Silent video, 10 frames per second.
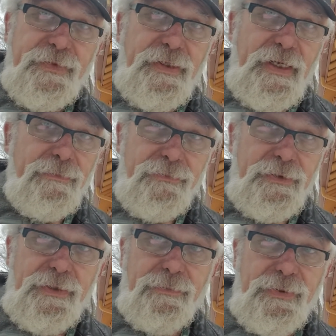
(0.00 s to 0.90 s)
I'm
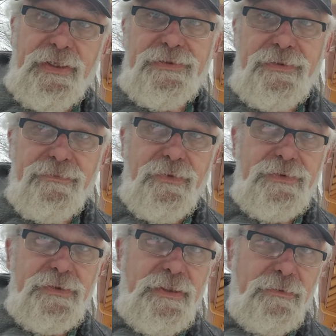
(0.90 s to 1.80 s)
really impressed.
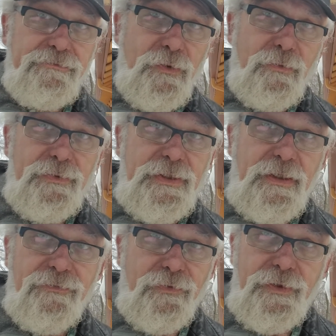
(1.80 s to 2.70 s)
Most homes that
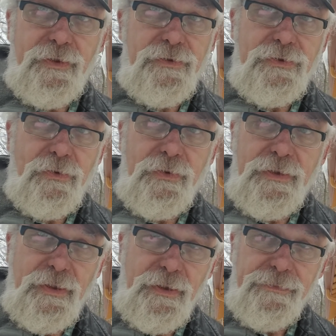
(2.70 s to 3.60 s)
are 40 years old
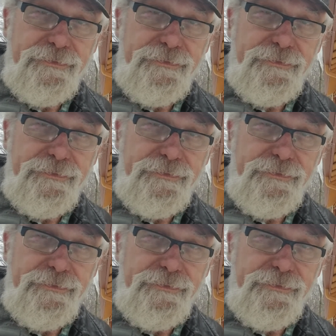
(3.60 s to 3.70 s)
are